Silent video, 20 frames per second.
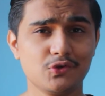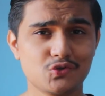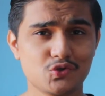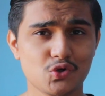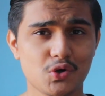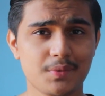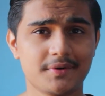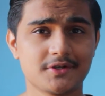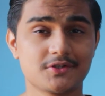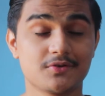you
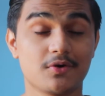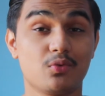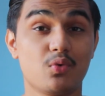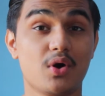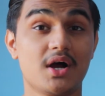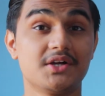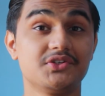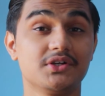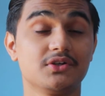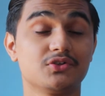so much for
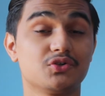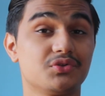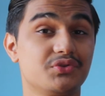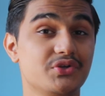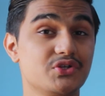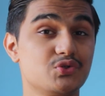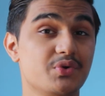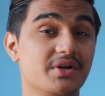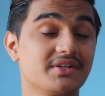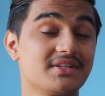watching. So
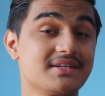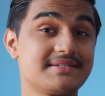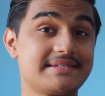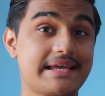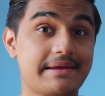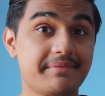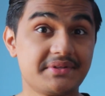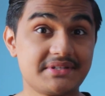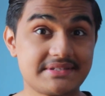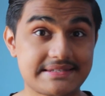these were the
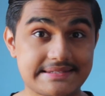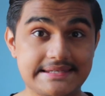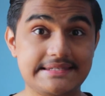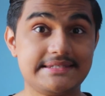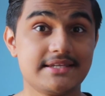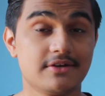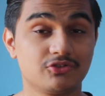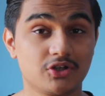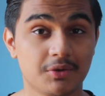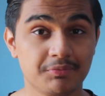7
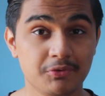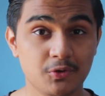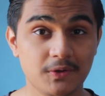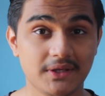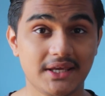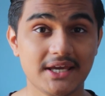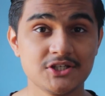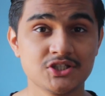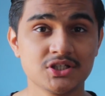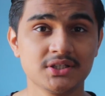C's of
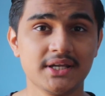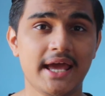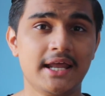communication,